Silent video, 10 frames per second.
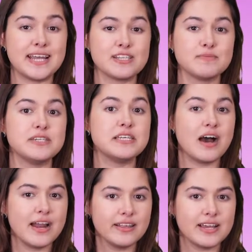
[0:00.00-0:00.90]
announcement
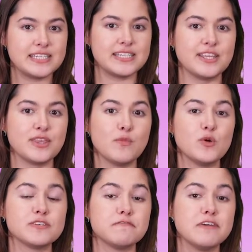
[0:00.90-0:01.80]
highlighted that the
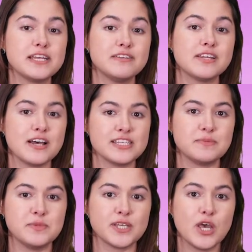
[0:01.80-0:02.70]
most affected
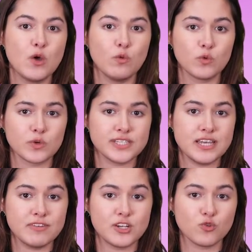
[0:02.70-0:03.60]
customers will
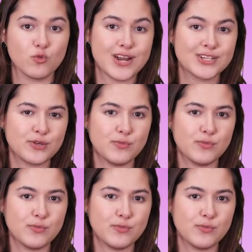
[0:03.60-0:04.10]
receive direct